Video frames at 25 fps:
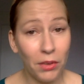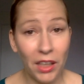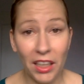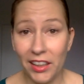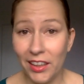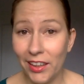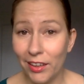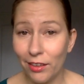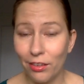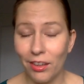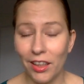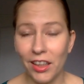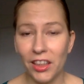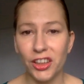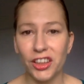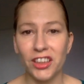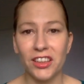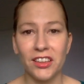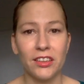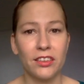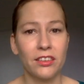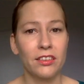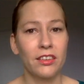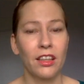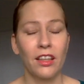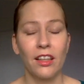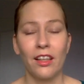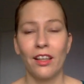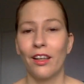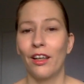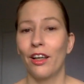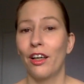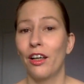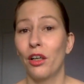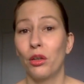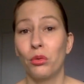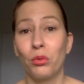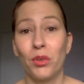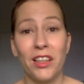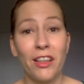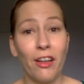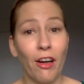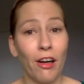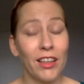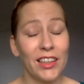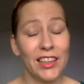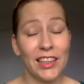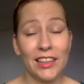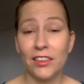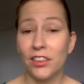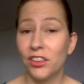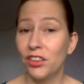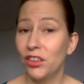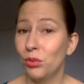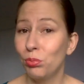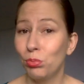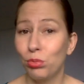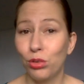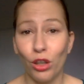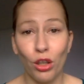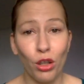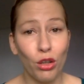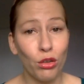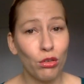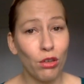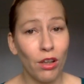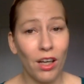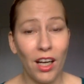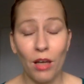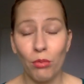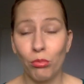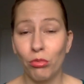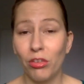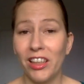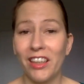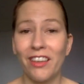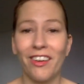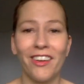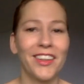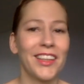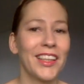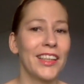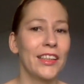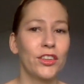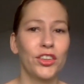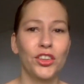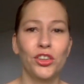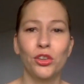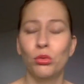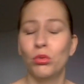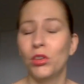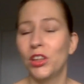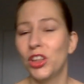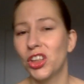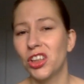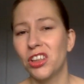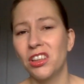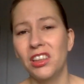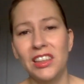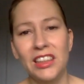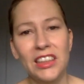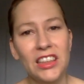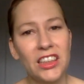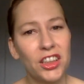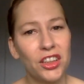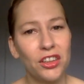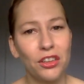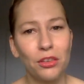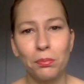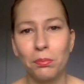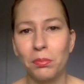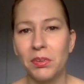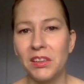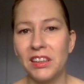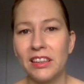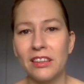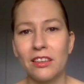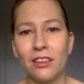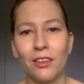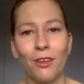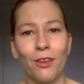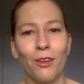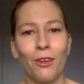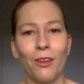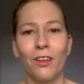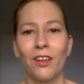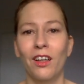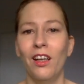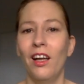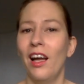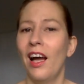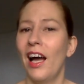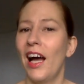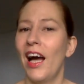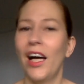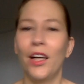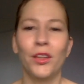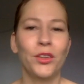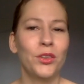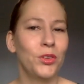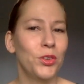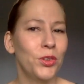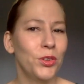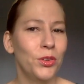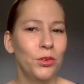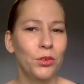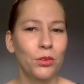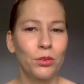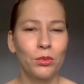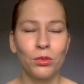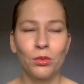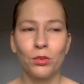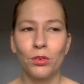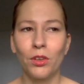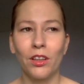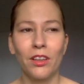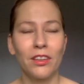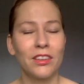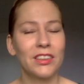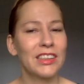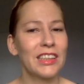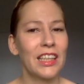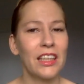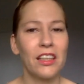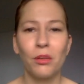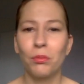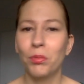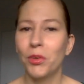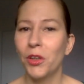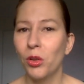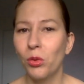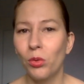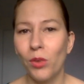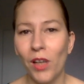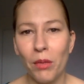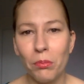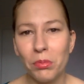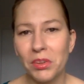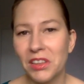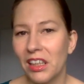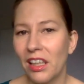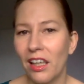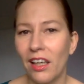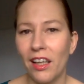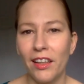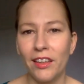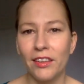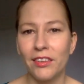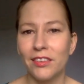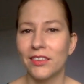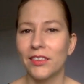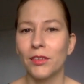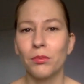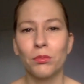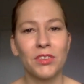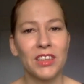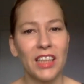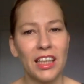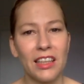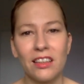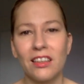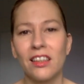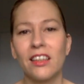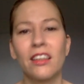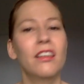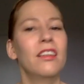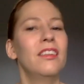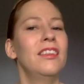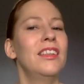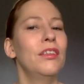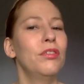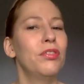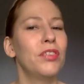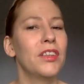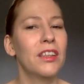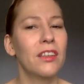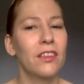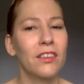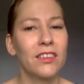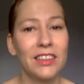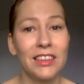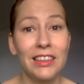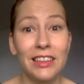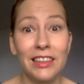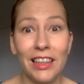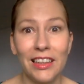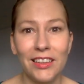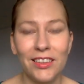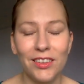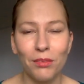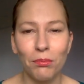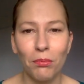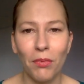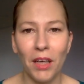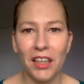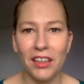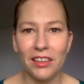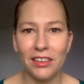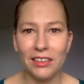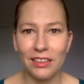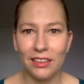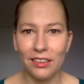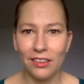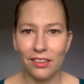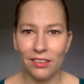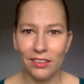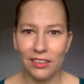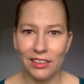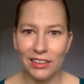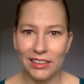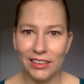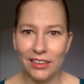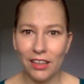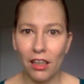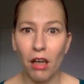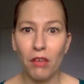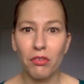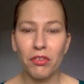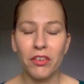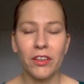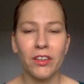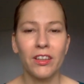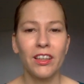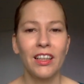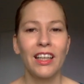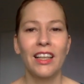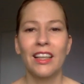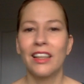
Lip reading: any question regarding to the program, regarding to which niche to pick or how to set up your website, some technical difficulty that you might discover,